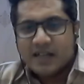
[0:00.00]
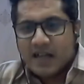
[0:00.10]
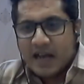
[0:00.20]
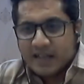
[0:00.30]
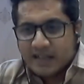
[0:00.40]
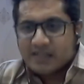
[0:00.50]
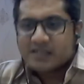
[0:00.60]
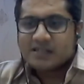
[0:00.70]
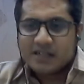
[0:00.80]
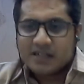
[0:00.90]
I
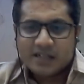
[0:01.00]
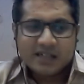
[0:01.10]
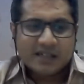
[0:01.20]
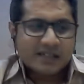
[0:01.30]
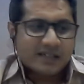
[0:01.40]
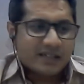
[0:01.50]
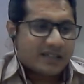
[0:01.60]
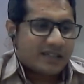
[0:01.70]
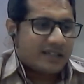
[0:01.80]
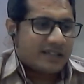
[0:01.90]
guess uh,
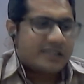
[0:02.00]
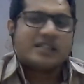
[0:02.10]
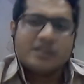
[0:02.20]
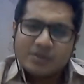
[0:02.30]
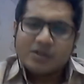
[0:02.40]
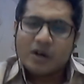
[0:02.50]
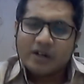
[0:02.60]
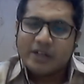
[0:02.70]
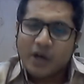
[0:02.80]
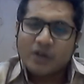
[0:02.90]
digital was
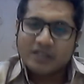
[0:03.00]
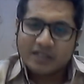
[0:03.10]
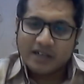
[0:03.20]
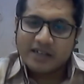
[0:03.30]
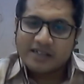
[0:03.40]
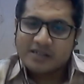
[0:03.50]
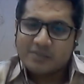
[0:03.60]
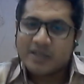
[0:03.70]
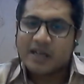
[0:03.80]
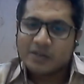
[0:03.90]
already on the rise,
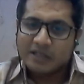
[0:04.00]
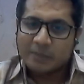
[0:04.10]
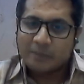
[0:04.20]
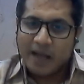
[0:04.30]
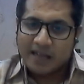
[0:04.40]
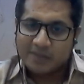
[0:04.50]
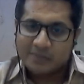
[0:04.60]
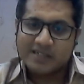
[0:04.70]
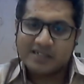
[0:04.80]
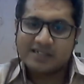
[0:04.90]
but now that the
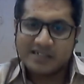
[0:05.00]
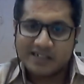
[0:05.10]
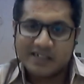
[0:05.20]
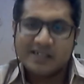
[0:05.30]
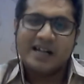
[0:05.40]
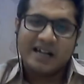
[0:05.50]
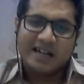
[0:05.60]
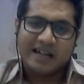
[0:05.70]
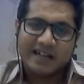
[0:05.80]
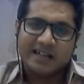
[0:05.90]
pandemic is here,
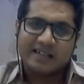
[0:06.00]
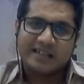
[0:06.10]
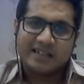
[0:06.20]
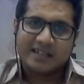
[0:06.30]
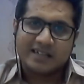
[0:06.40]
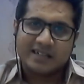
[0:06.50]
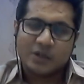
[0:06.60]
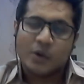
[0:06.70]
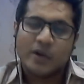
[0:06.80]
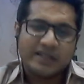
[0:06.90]
it,
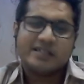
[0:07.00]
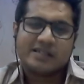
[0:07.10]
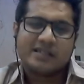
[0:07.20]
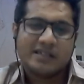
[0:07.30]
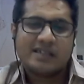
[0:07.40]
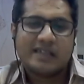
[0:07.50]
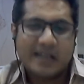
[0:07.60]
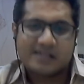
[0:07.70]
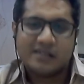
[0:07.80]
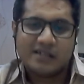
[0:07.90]
going digital is a
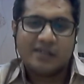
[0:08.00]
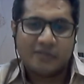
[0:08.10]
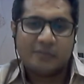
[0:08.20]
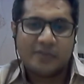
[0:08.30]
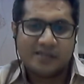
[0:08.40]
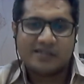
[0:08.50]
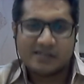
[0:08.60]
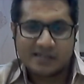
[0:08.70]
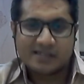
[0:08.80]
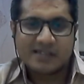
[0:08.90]
necessity for businesses.